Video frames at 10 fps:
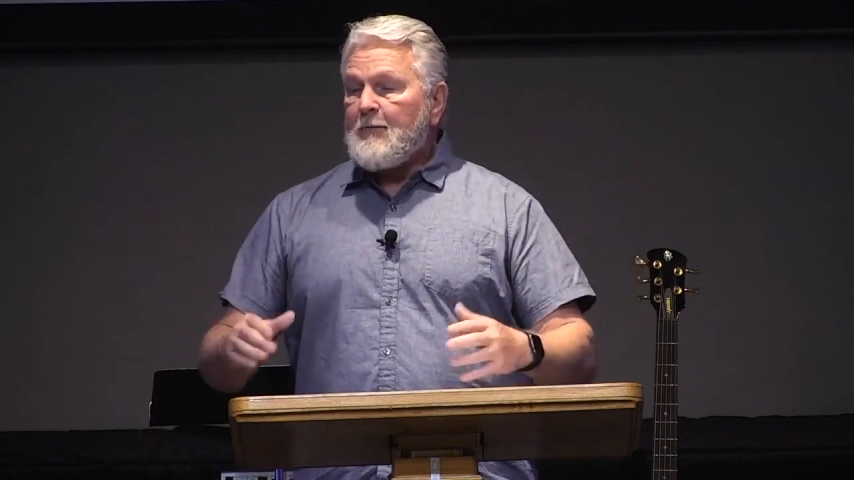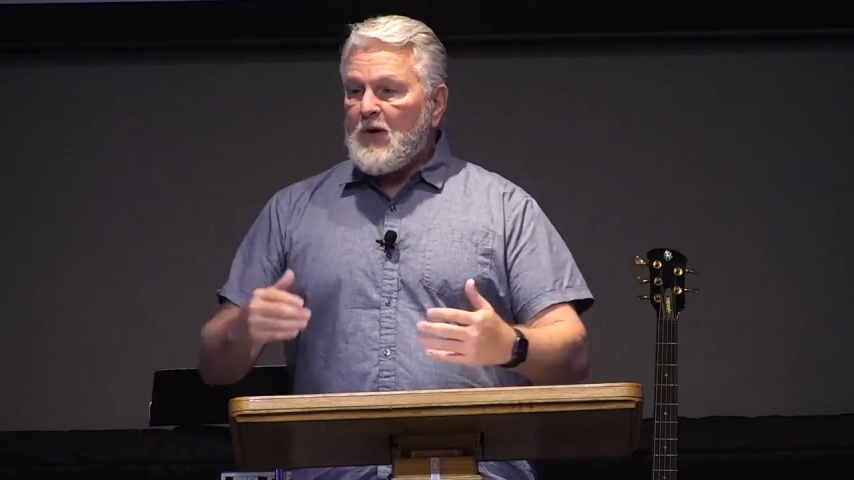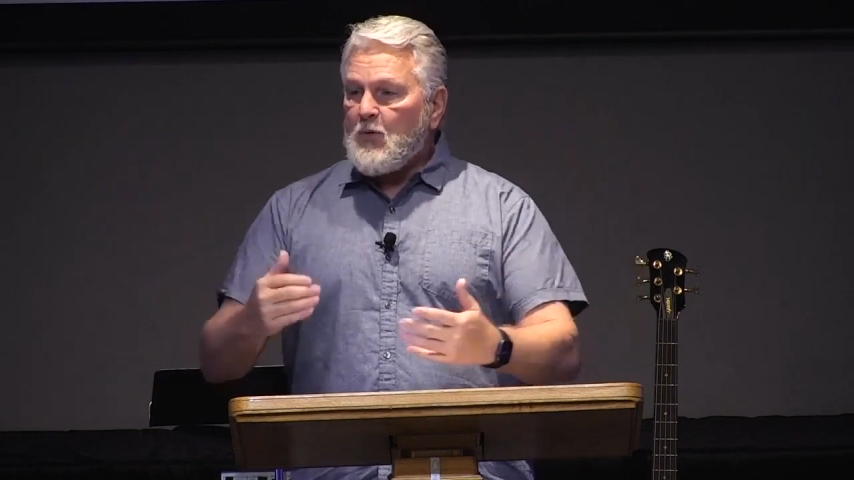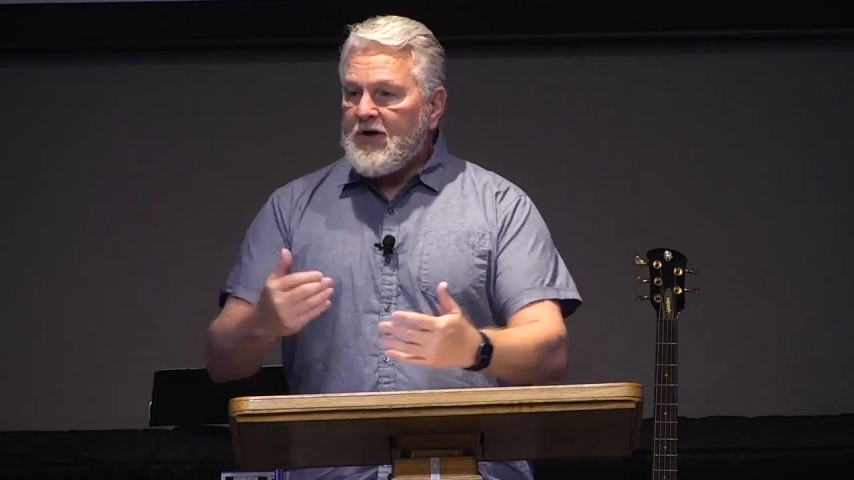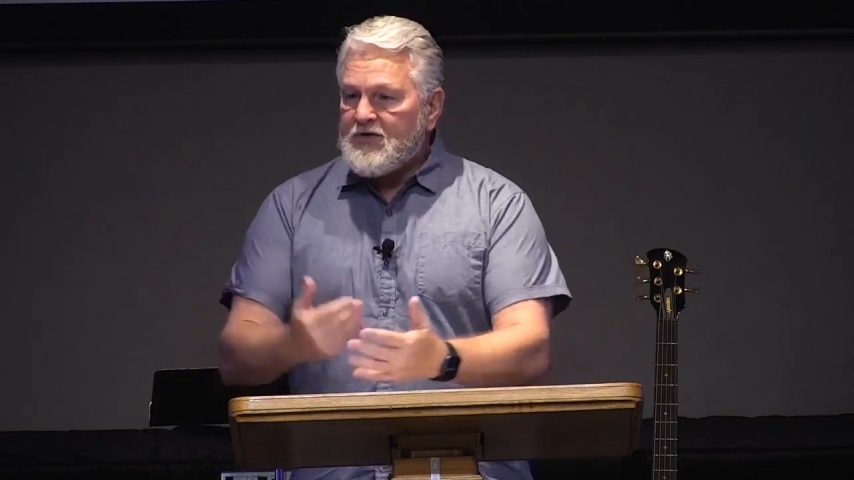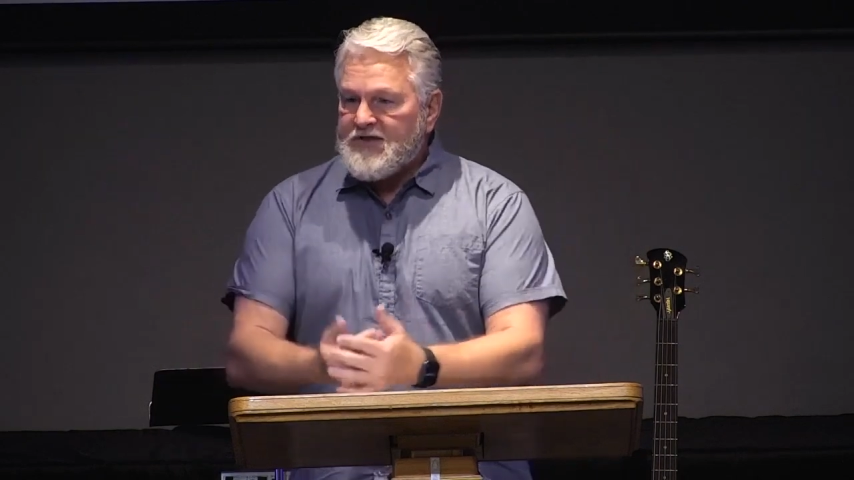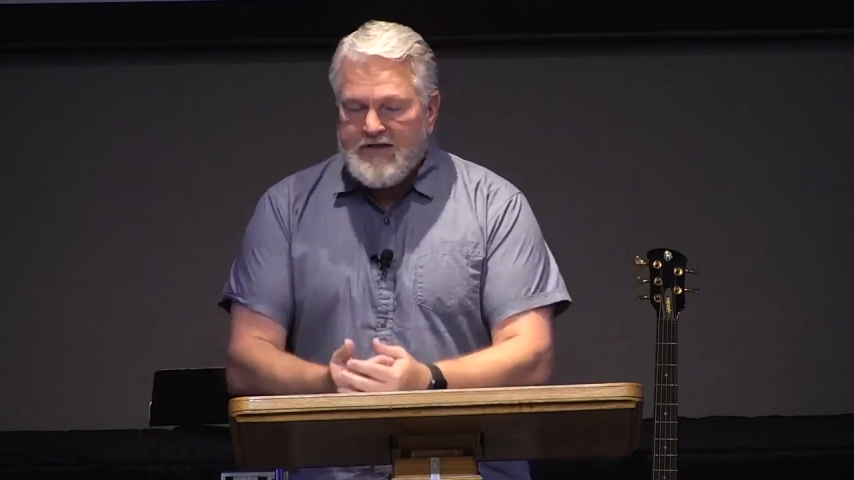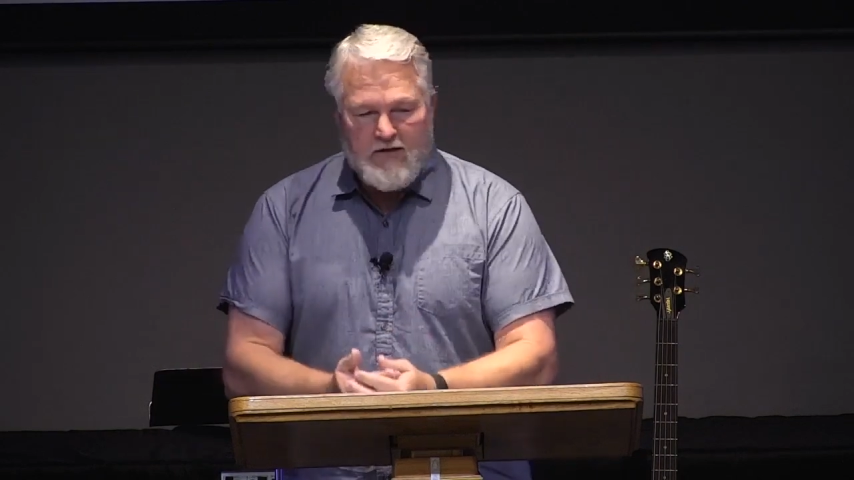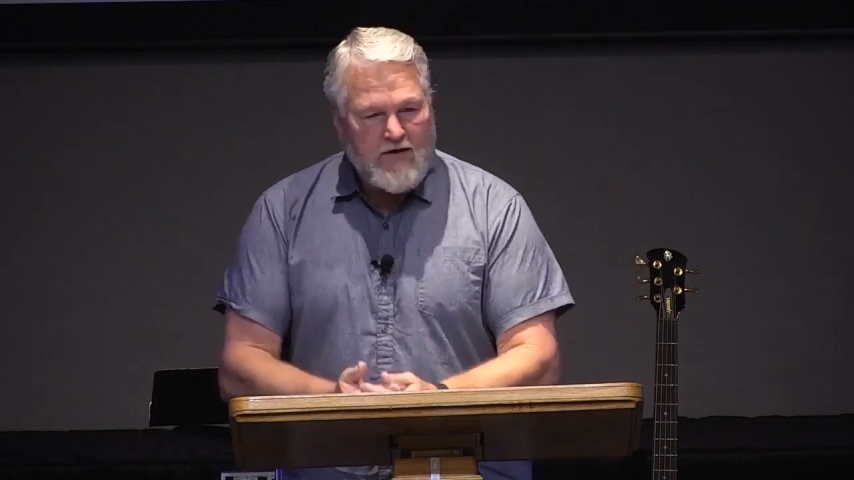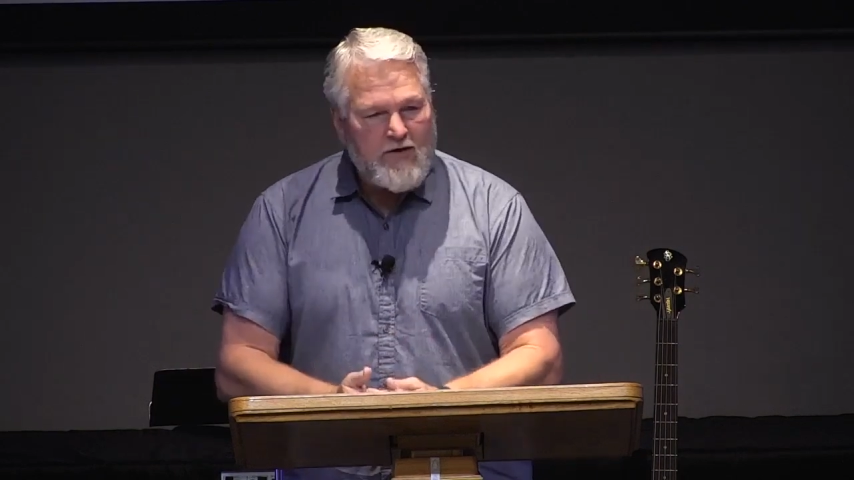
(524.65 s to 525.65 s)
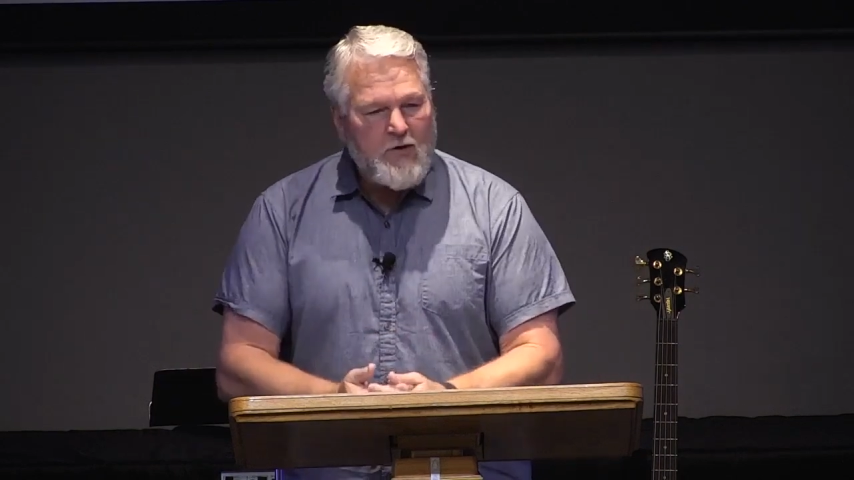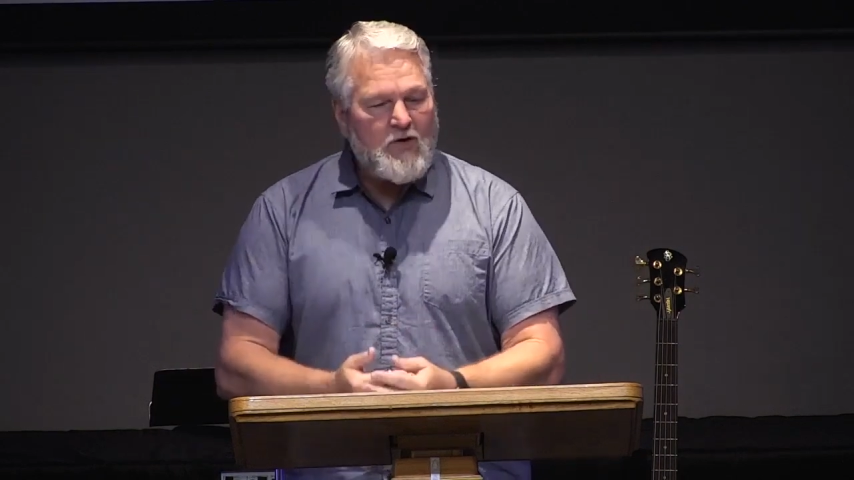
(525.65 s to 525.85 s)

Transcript: but we are still in the